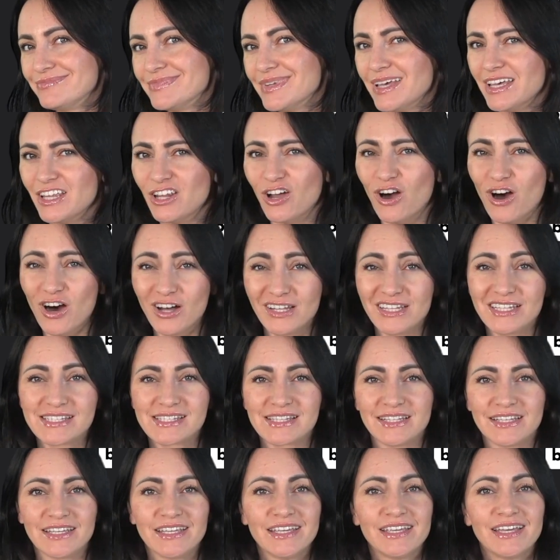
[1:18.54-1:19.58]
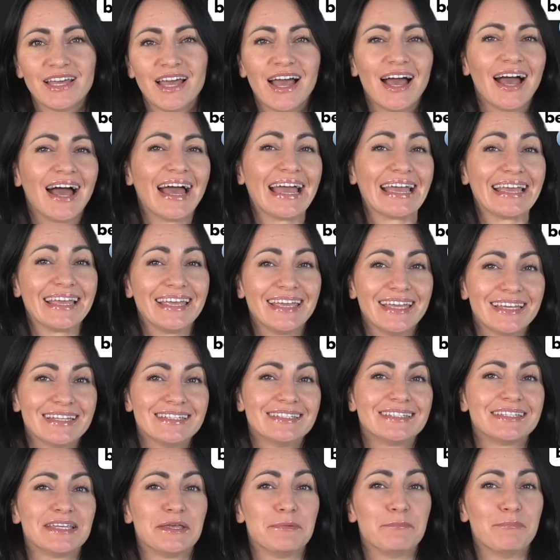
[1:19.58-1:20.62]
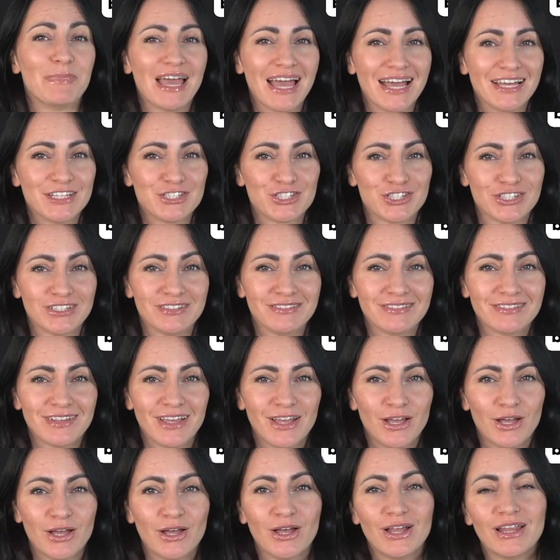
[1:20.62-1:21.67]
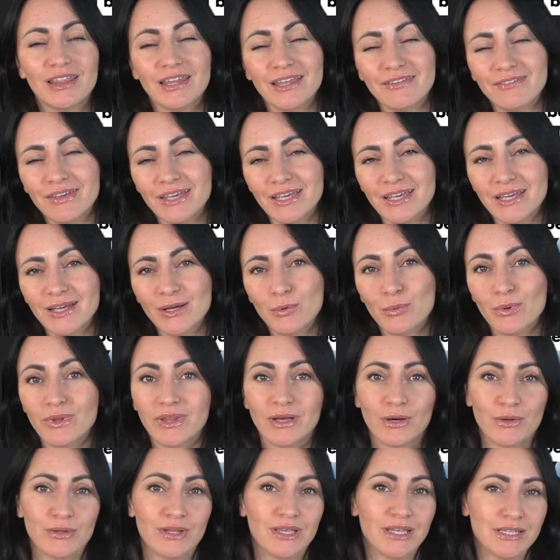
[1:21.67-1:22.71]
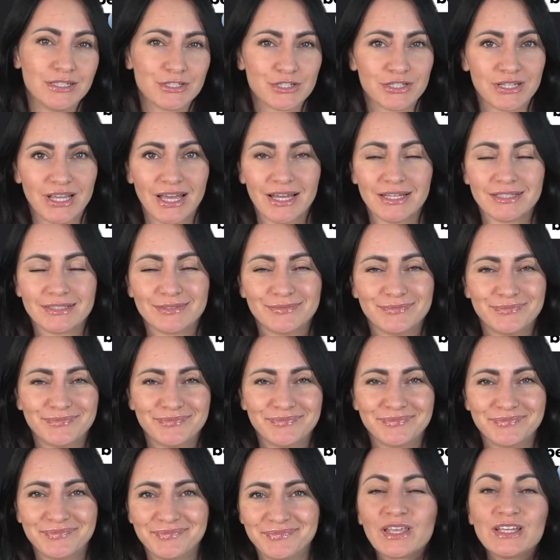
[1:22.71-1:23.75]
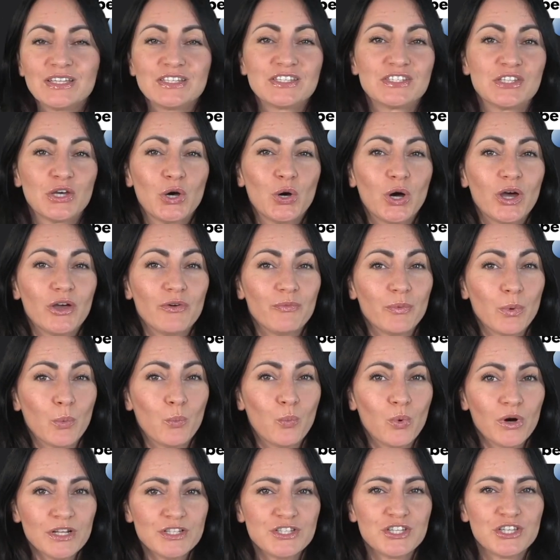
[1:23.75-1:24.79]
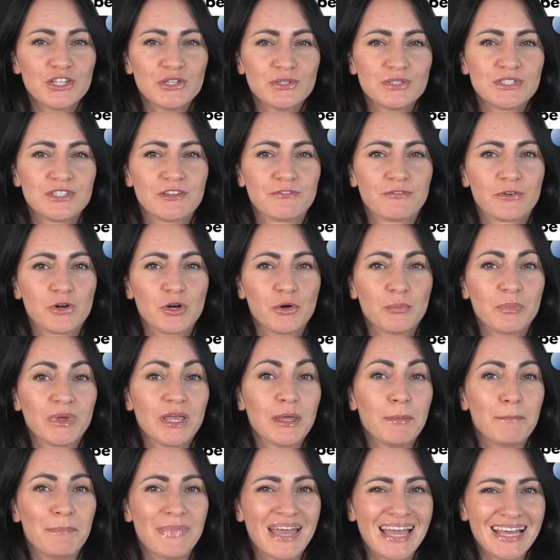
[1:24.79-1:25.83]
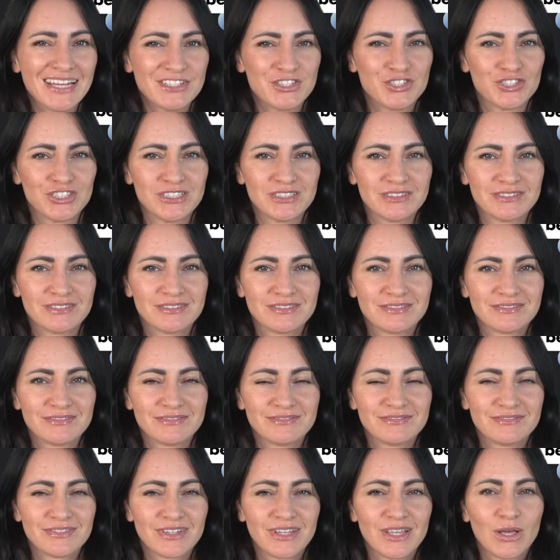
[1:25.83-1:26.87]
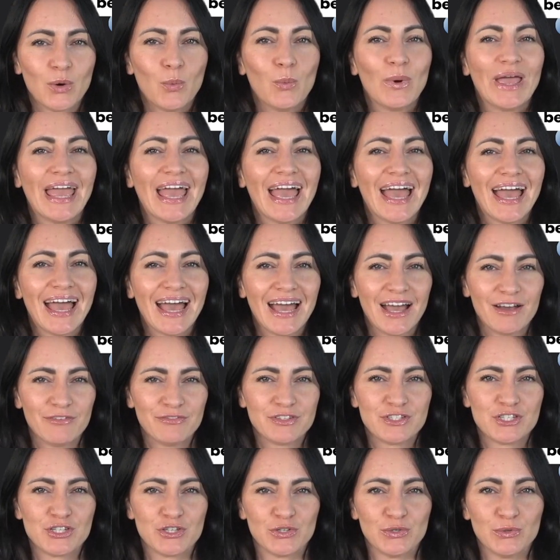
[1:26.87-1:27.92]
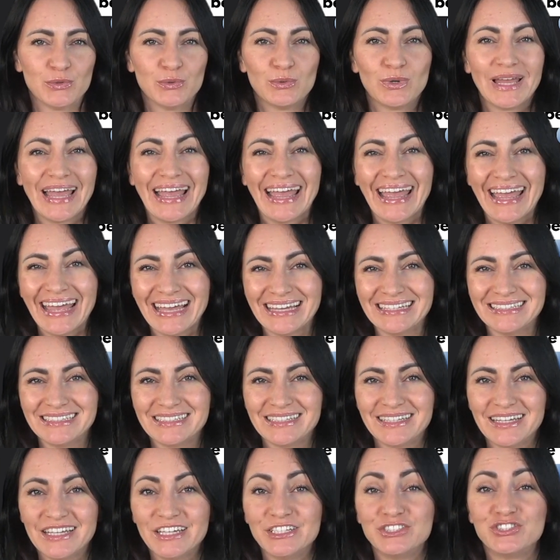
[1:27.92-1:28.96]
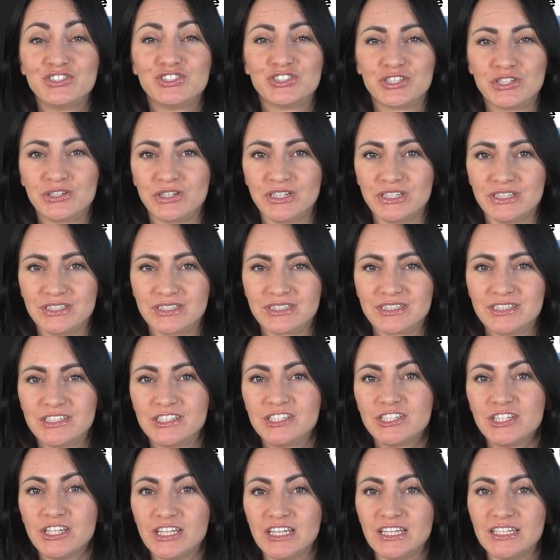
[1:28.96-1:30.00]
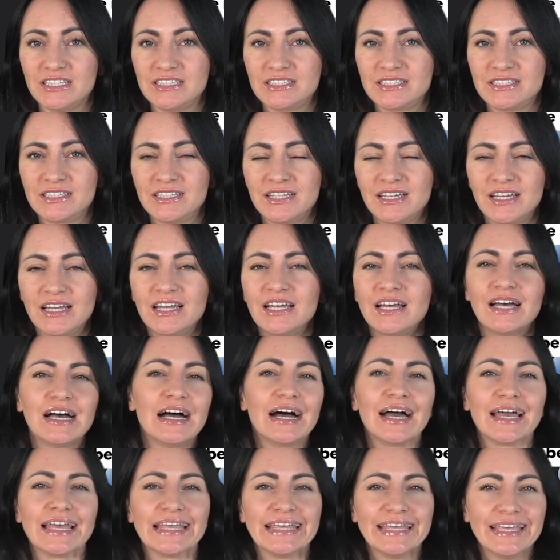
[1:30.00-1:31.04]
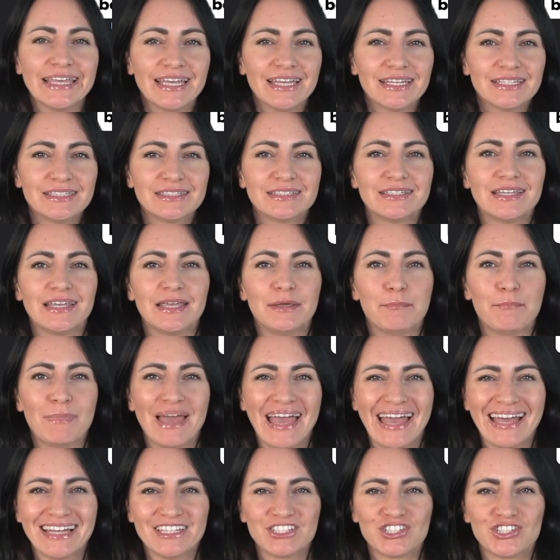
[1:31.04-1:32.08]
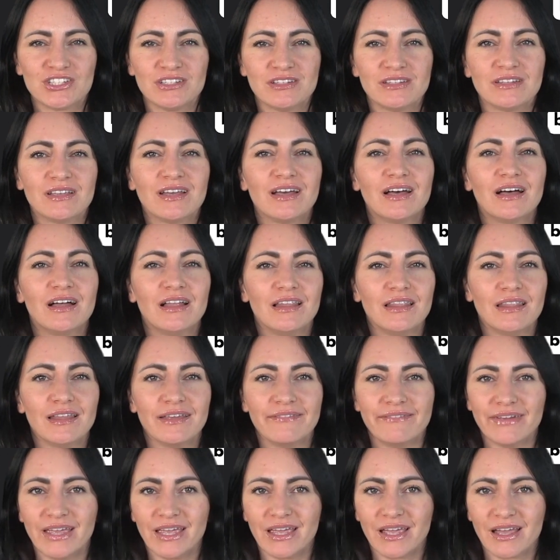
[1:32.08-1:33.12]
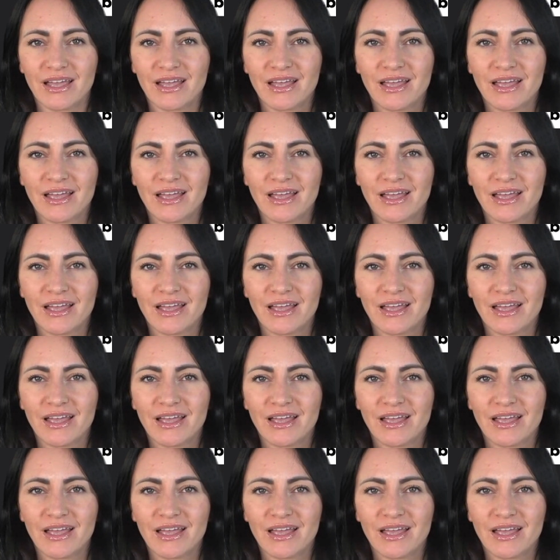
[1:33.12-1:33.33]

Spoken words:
And honestly, I can't imagine living without the internet. So if we want to use the verb imagine, we have to add a gerund to it. I can't imagine living.